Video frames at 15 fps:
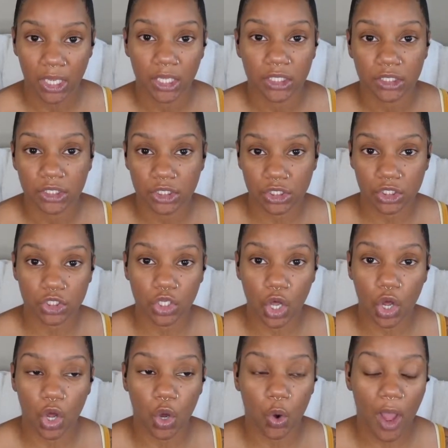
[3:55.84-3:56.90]

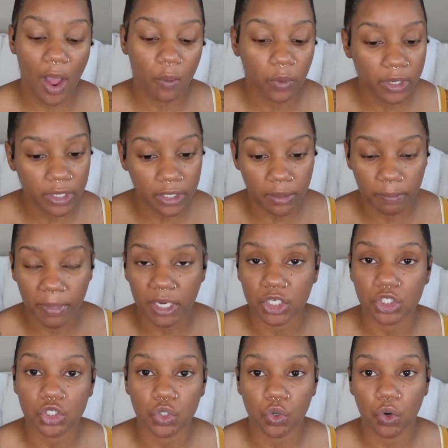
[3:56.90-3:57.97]
So I wanted to make
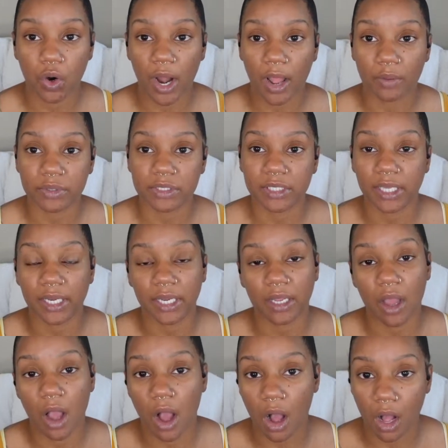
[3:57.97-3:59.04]
sure I was getting
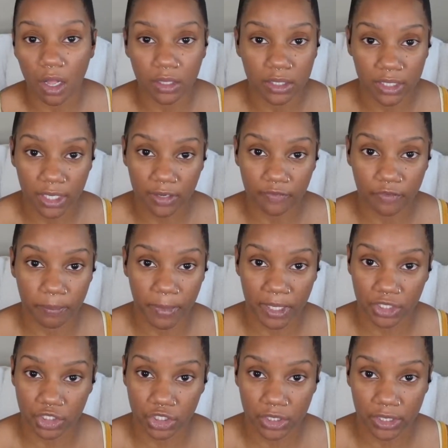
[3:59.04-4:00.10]
all the
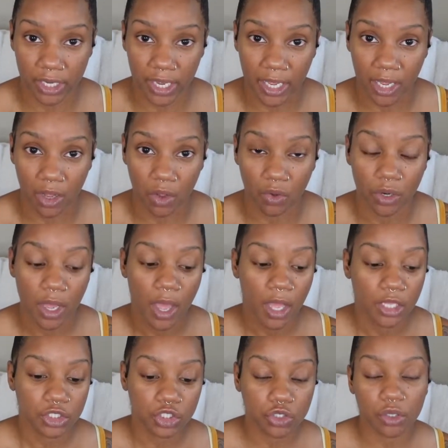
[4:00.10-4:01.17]
information down
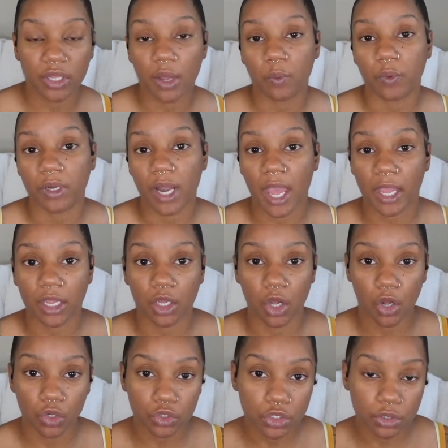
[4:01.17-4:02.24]
so that when I
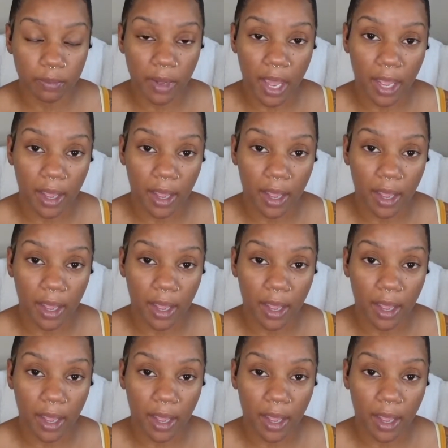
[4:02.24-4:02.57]
go to my